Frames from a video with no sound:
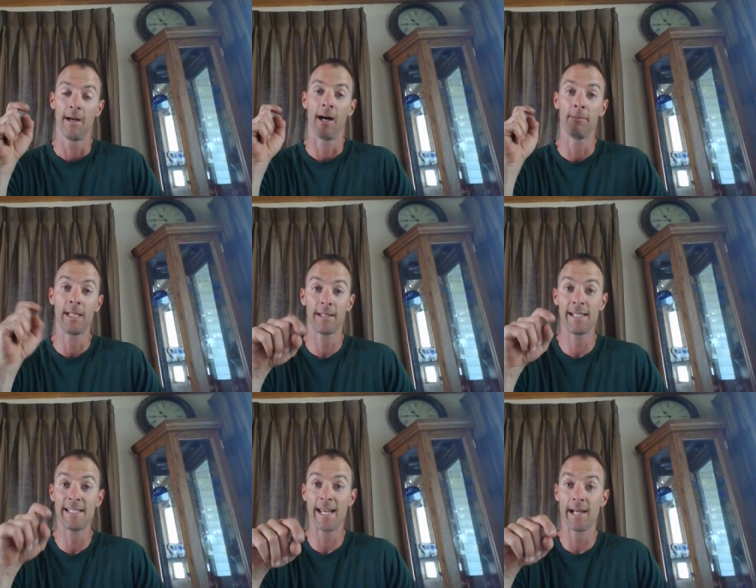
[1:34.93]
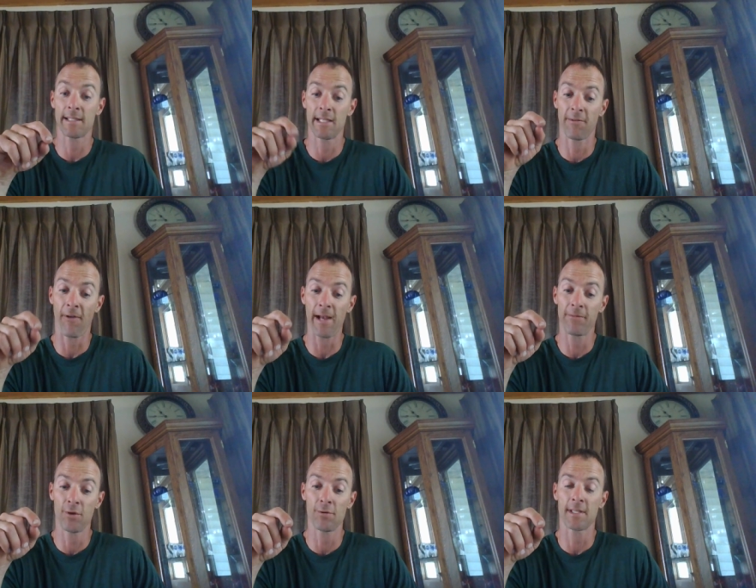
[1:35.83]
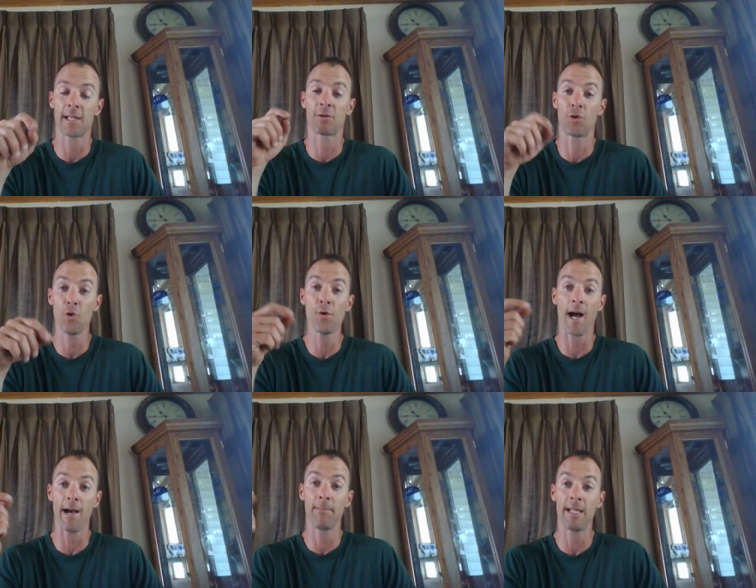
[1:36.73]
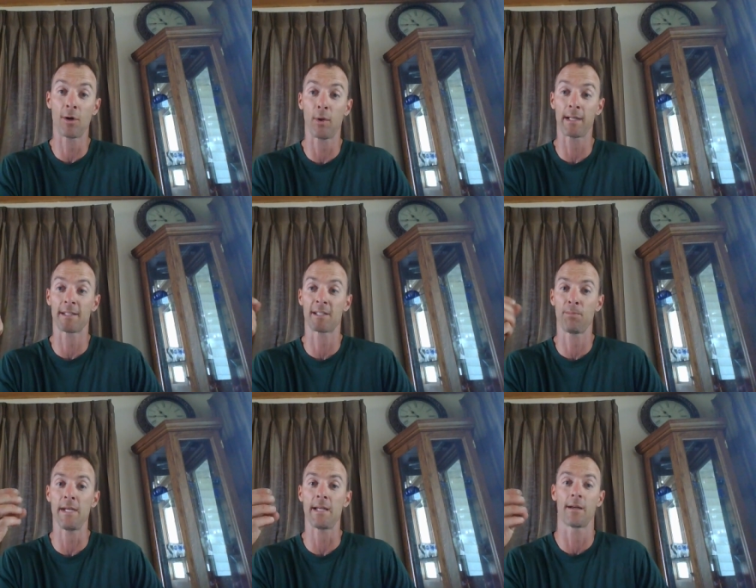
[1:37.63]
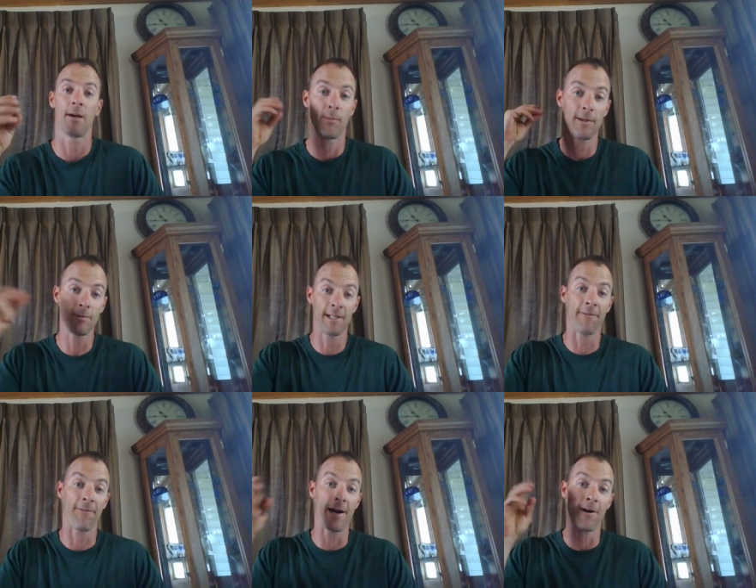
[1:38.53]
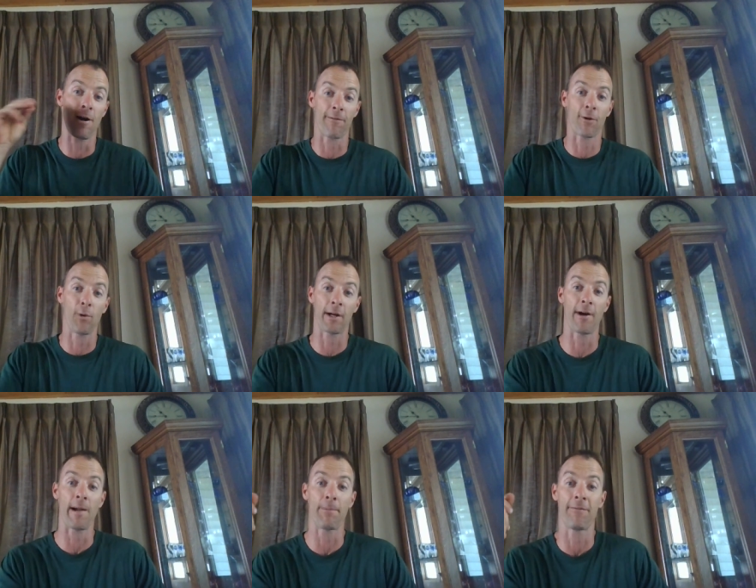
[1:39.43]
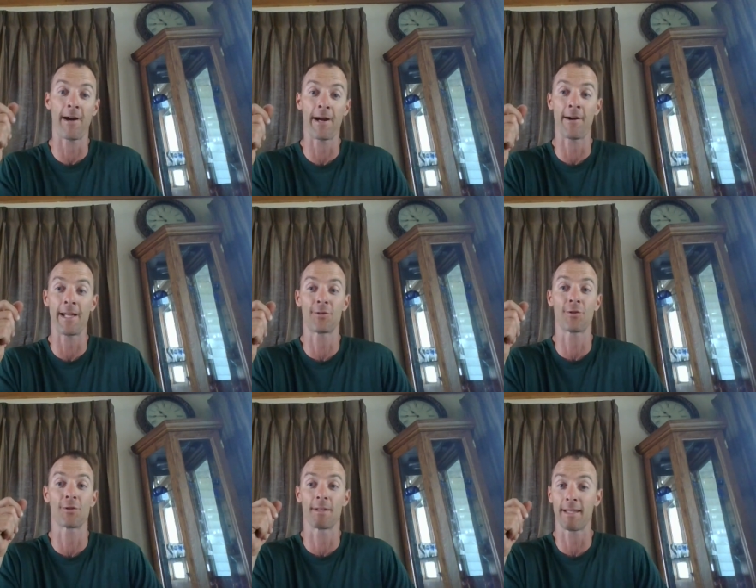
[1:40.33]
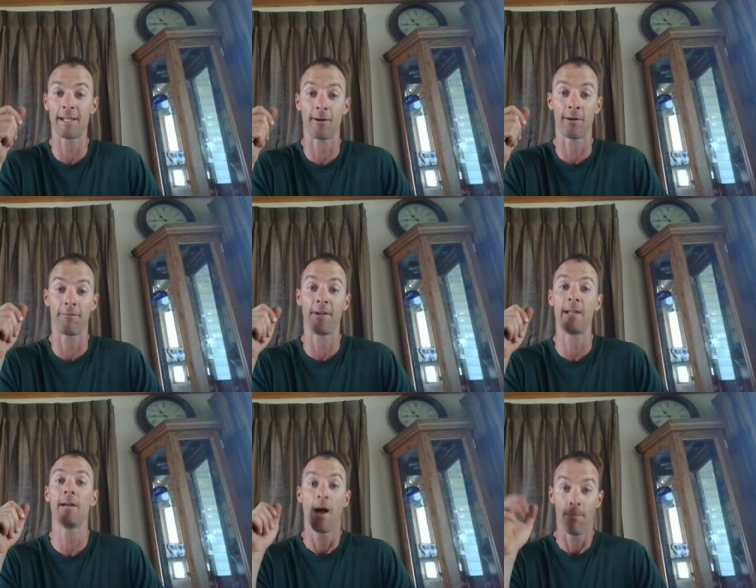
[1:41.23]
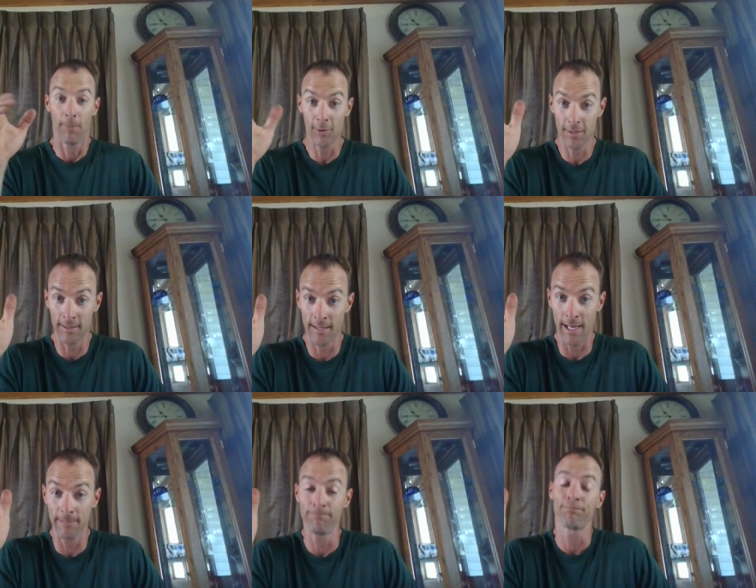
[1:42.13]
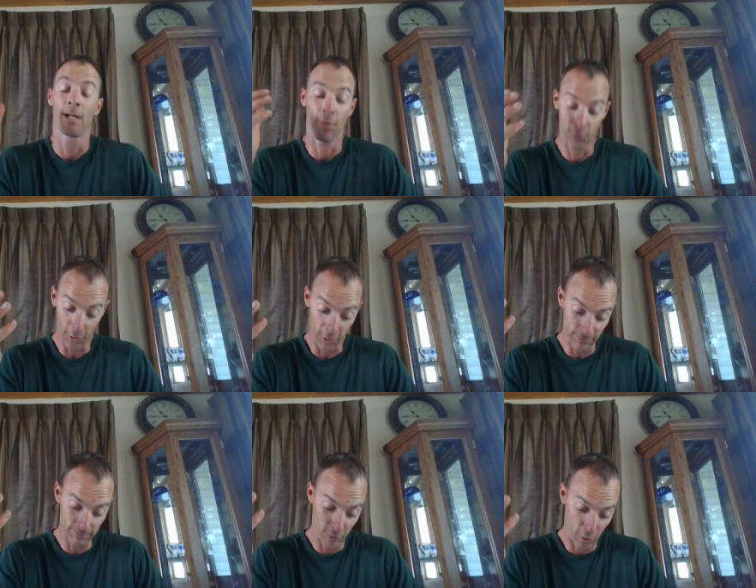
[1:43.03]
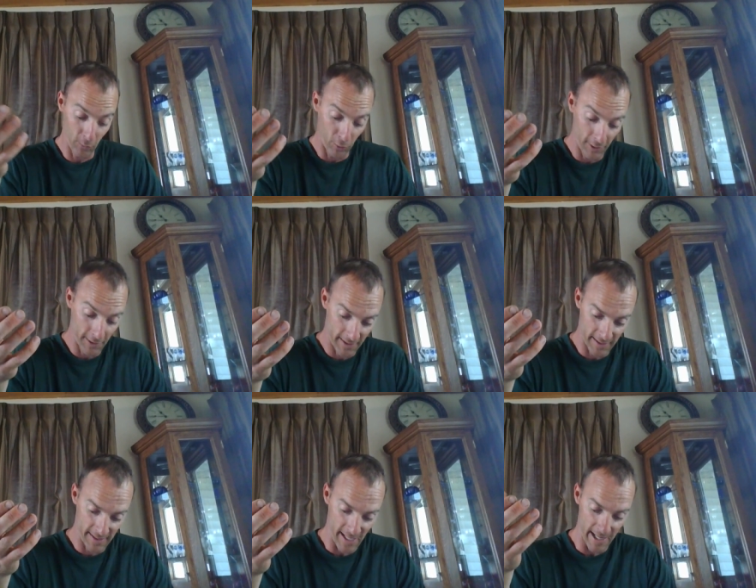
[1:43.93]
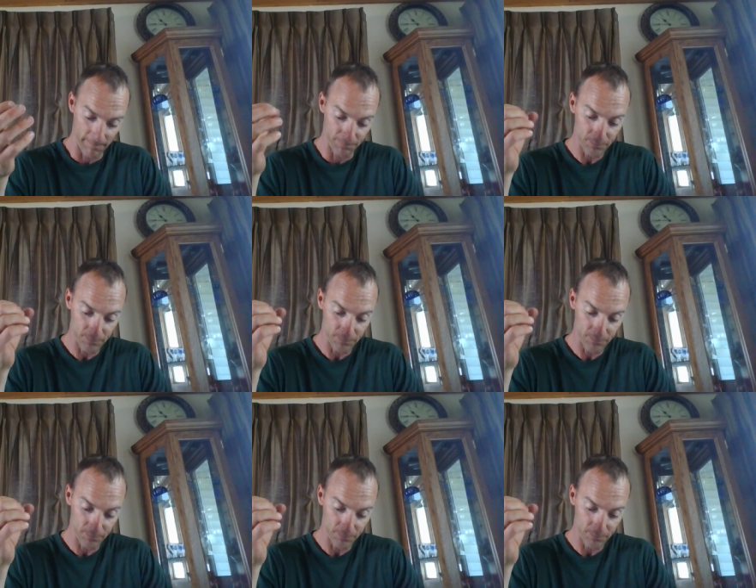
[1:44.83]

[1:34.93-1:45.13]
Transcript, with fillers: Um, Ecclesiastes 5.2 says, do not be quick to speak. We don't need to fire off quick, rapid fire answers and think on our feet. Most of the time, those aren't good words to say.